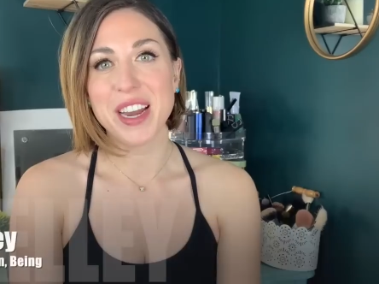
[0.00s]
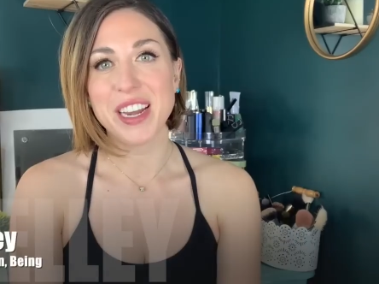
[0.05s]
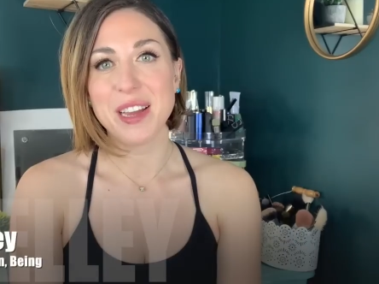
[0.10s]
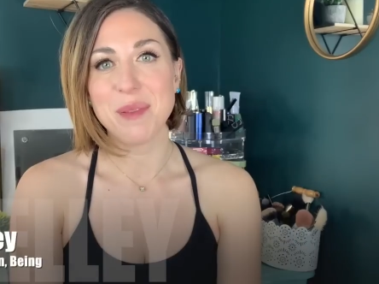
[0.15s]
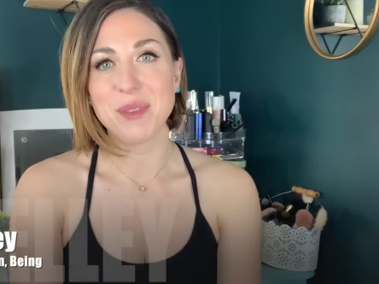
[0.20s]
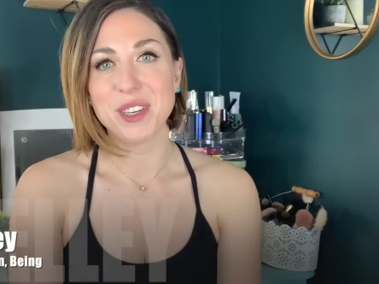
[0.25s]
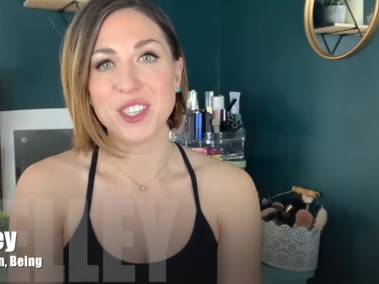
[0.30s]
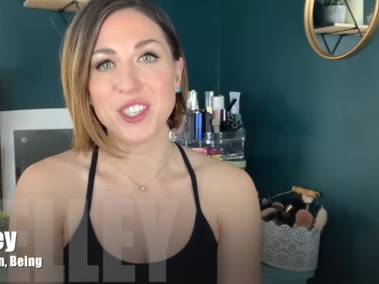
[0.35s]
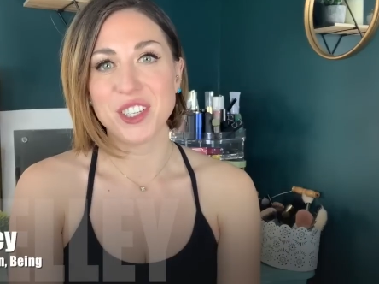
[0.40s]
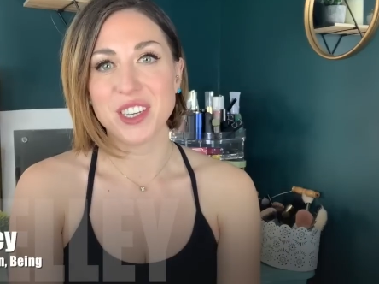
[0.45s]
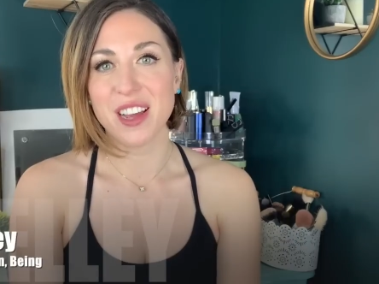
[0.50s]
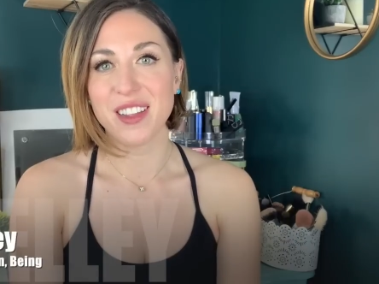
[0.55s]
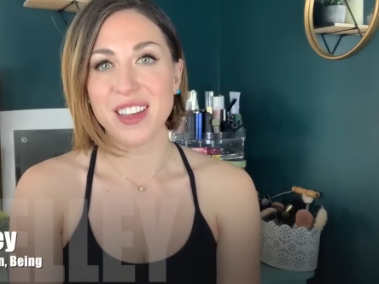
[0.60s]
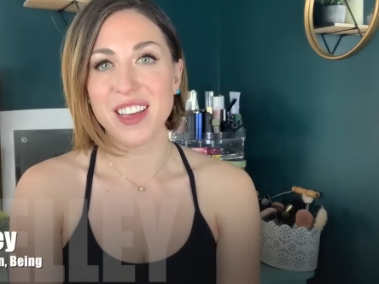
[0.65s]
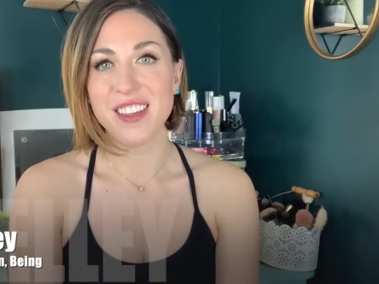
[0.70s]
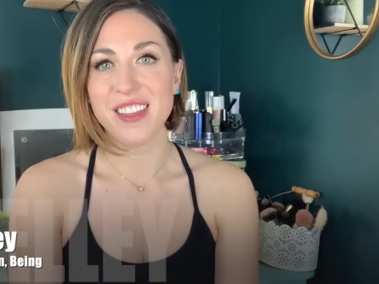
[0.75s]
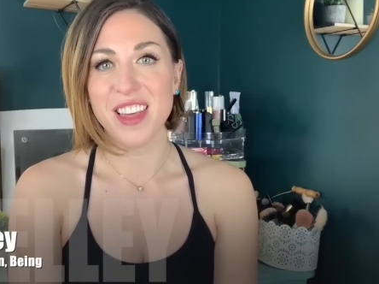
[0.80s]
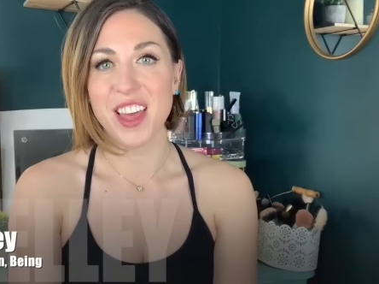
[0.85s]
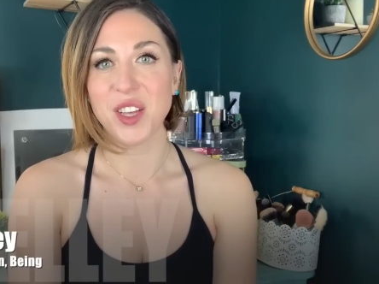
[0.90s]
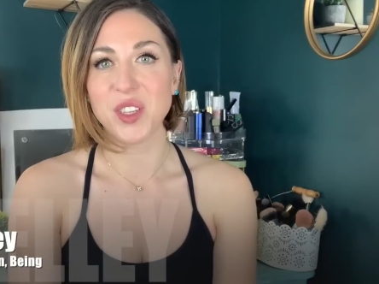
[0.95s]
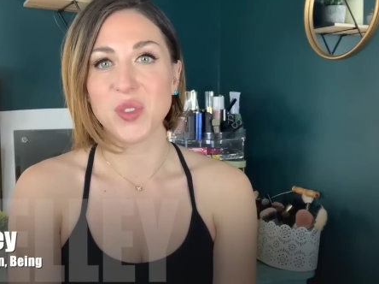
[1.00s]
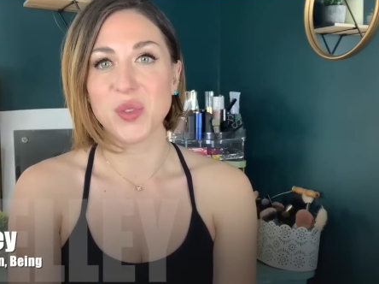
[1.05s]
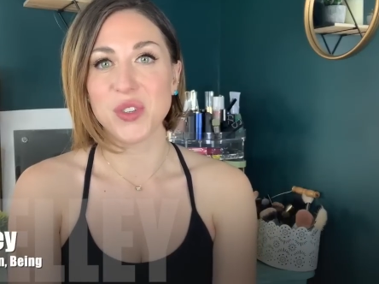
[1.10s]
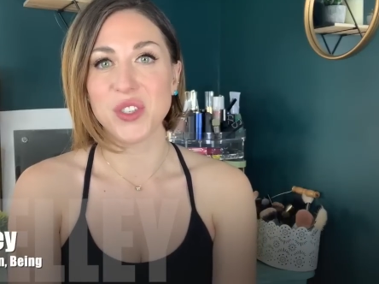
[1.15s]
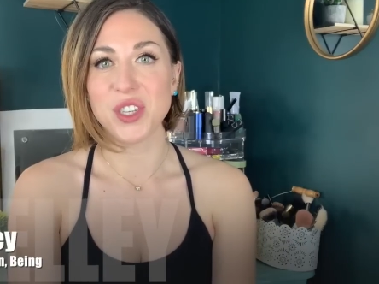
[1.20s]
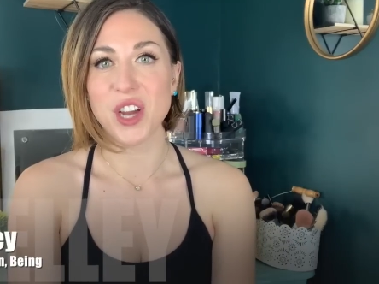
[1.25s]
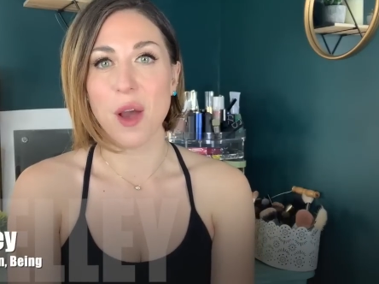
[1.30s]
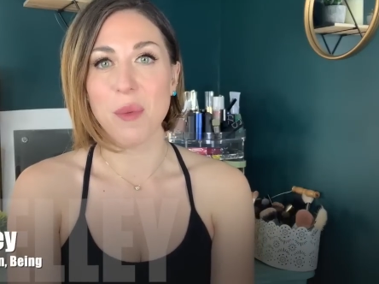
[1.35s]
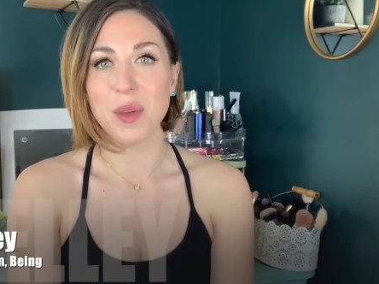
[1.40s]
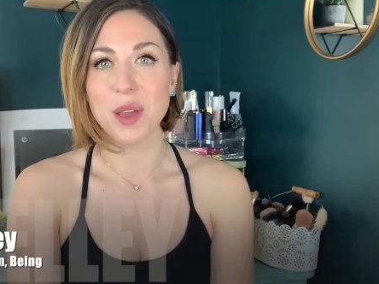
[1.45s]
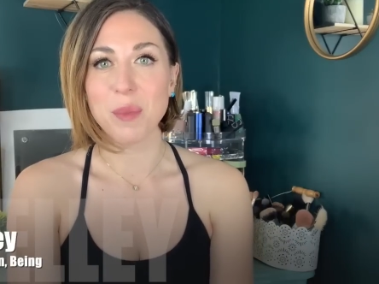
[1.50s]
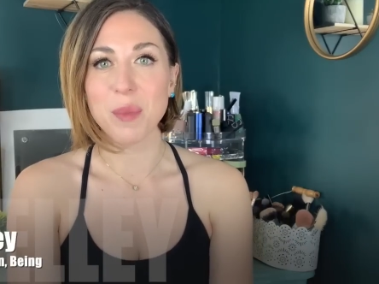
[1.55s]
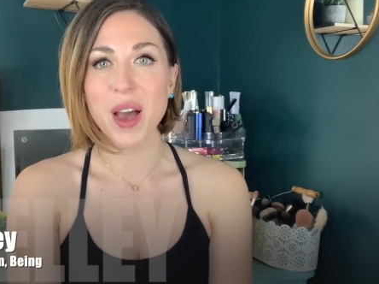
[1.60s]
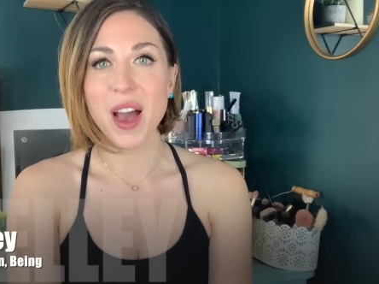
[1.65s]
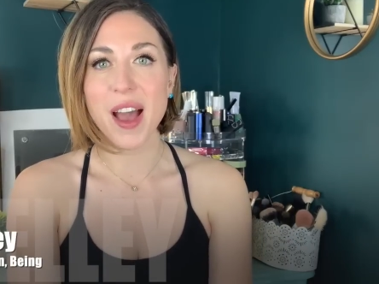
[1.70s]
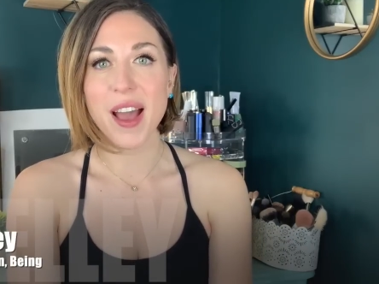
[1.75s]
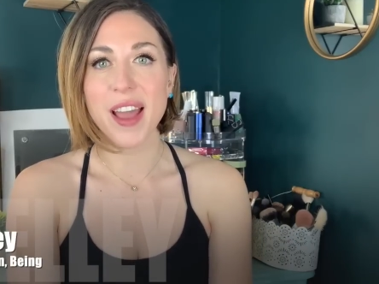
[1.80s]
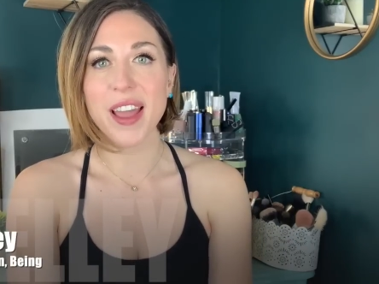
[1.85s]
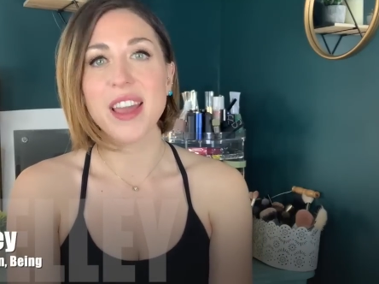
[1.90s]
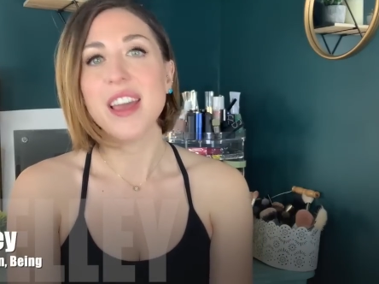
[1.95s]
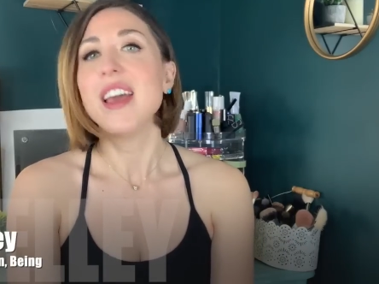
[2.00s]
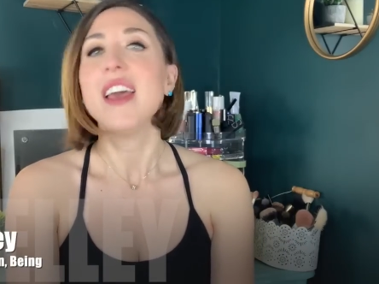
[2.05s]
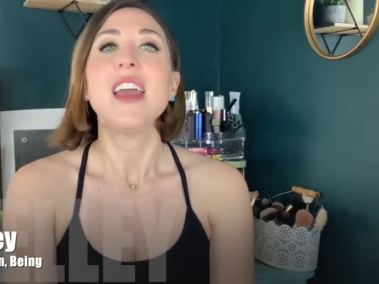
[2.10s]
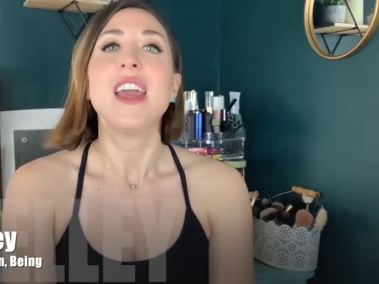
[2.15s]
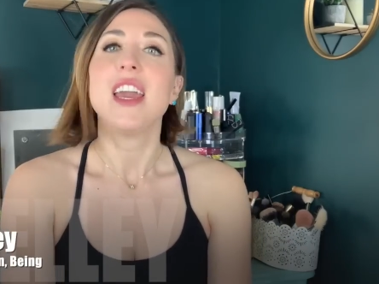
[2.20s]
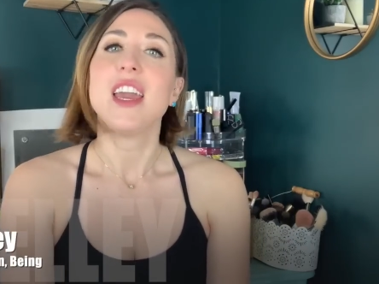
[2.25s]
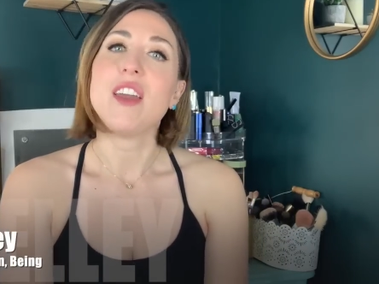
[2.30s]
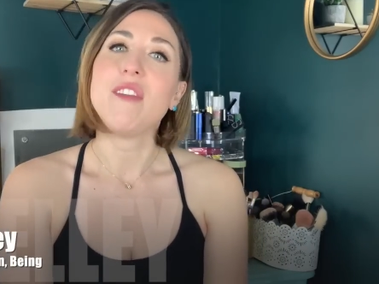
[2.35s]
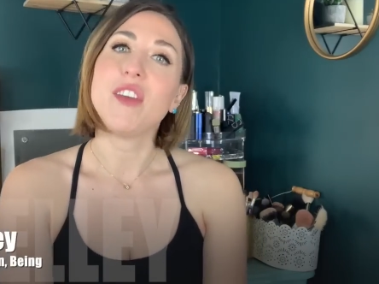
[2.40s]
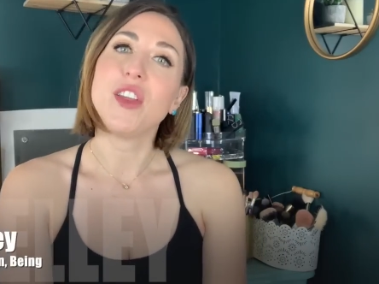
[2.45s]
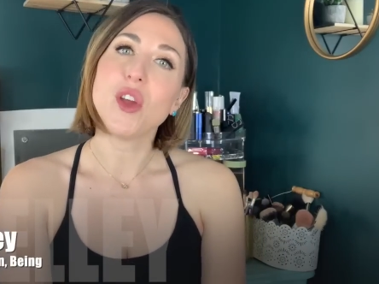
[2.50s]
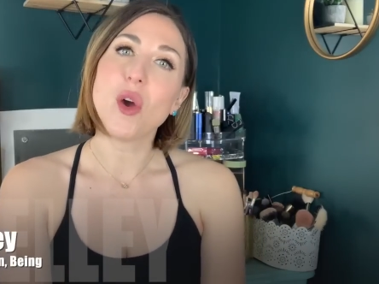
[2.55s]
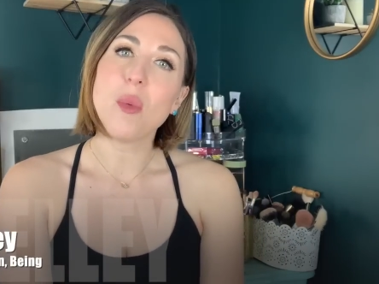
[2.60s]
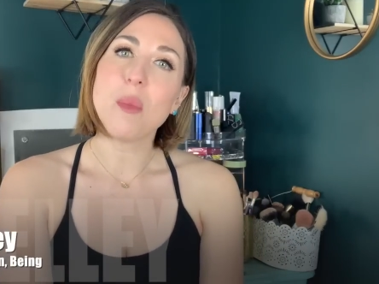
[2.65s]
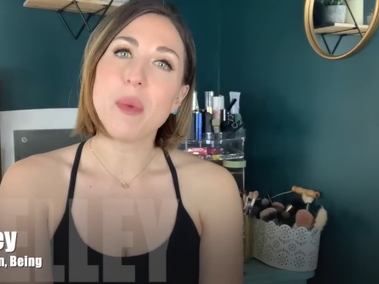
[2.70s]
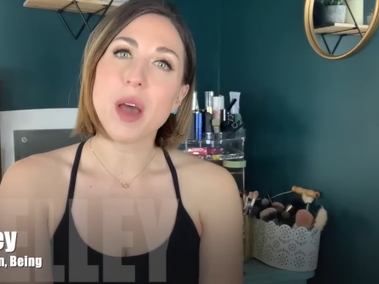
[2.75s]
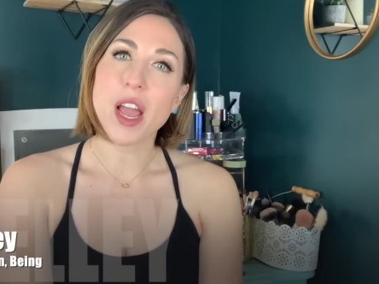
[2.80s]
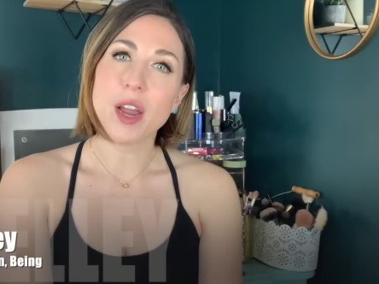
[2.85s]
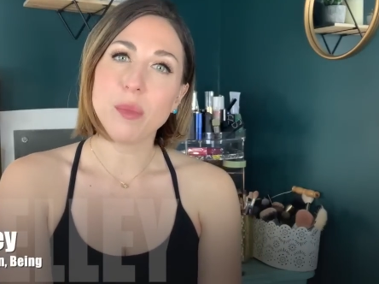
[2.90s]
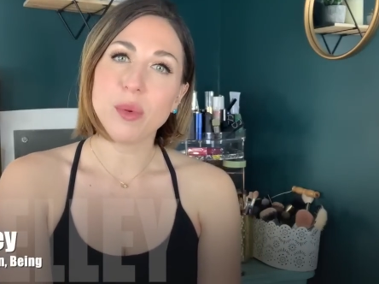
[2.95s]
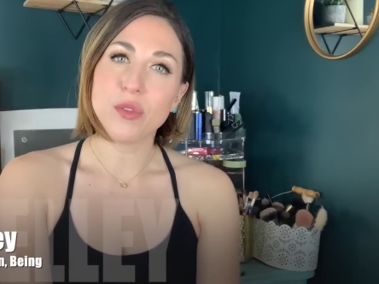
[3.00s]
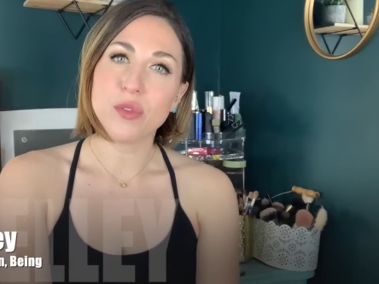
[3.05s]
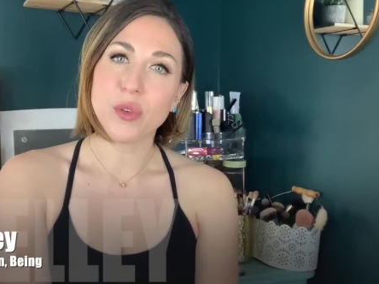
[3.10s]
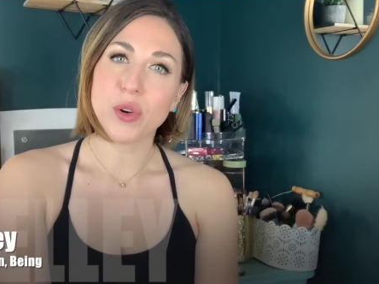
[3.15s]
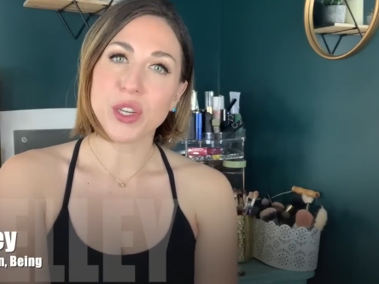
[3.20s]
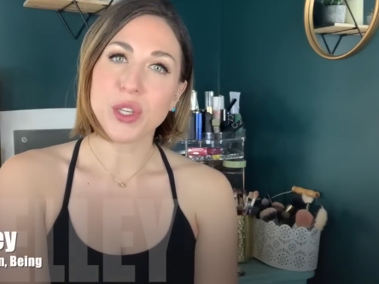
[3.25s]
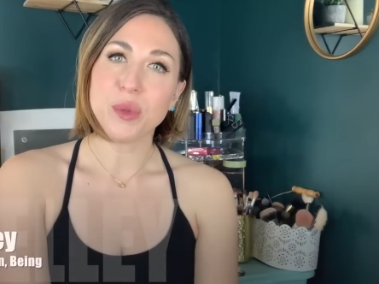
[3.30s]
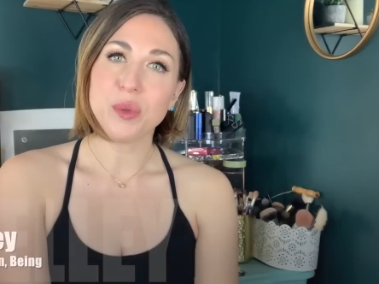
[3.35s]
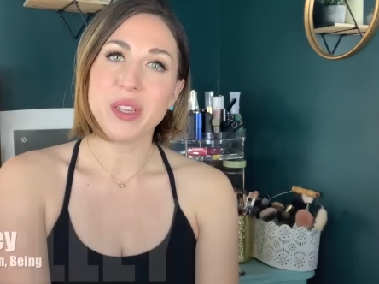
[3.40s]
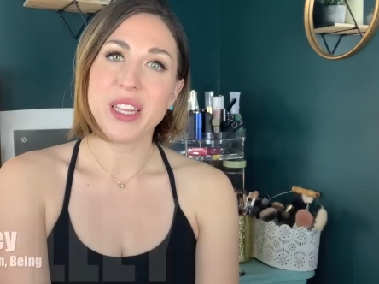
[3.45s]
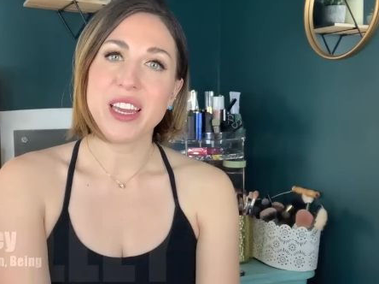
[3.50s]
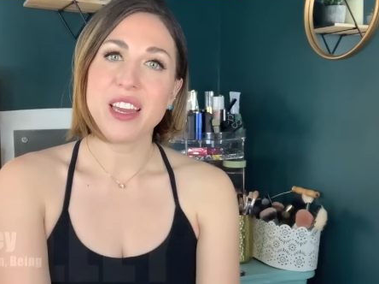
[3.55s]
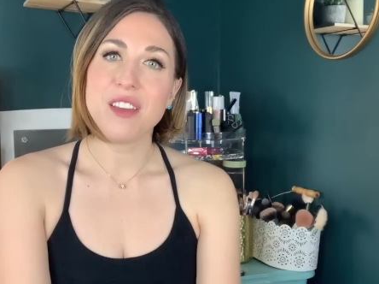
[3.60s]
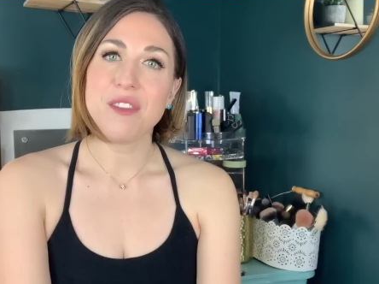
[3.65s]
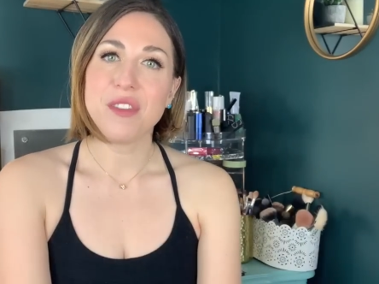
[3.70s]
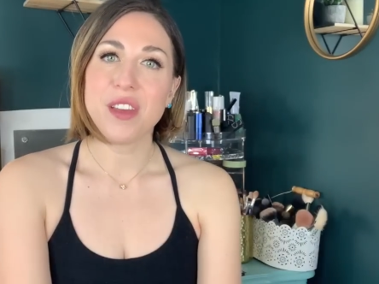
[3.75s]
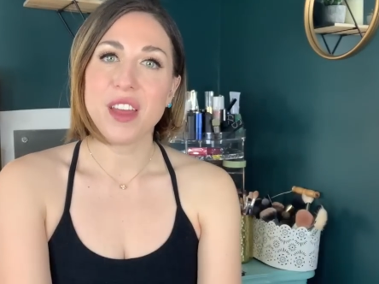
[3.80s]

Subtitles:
name is Shelly. Thanks for stopping by. If you don't mind, before you leave,